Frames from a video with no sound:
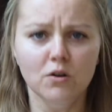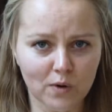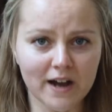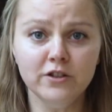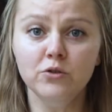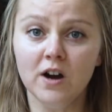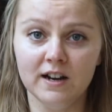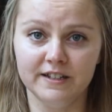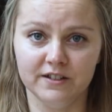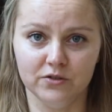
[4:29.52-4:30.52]
Right you are,
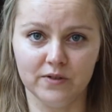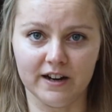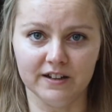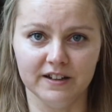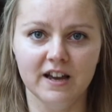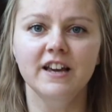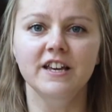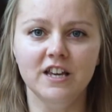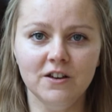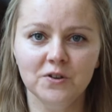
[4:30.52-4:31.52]
little dragon.
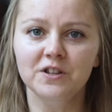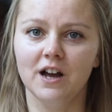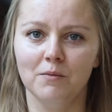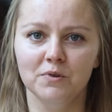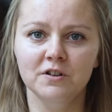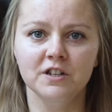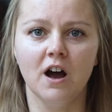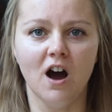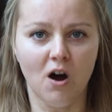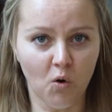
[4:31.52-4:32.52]
Even numbers
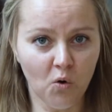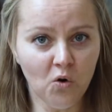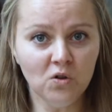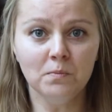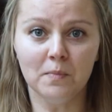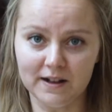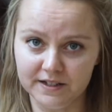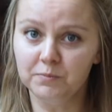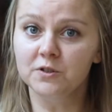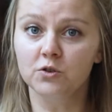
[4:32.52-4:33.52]
are all
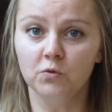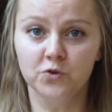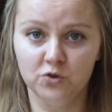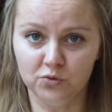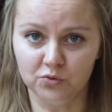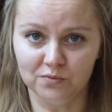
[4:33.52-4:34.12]
multiples of 2.